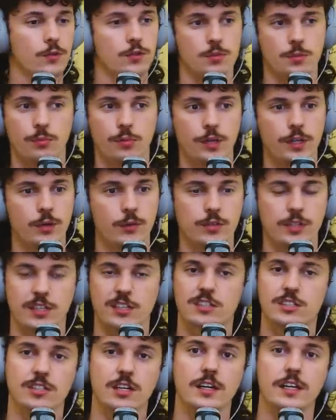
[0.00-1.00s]
It was a
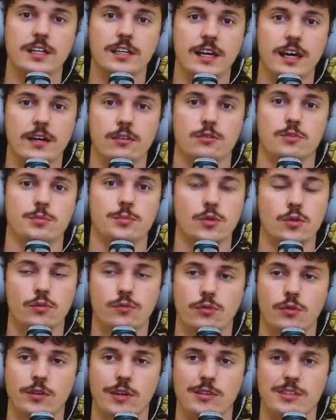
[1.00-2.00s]
sunny day. It was
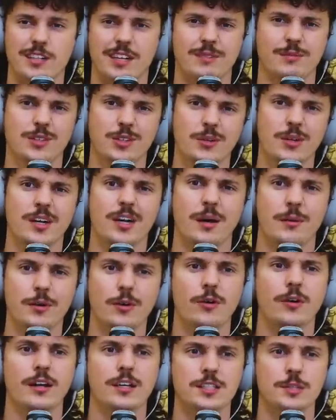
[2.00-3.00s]
beautiful. And I was like, you know what? I'm going
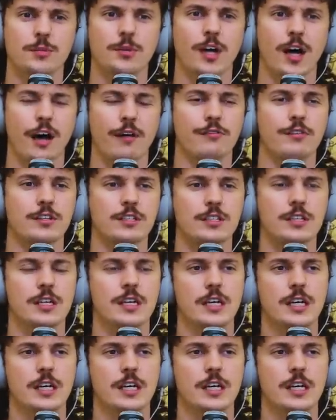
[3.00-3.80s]
to go get us some coffees.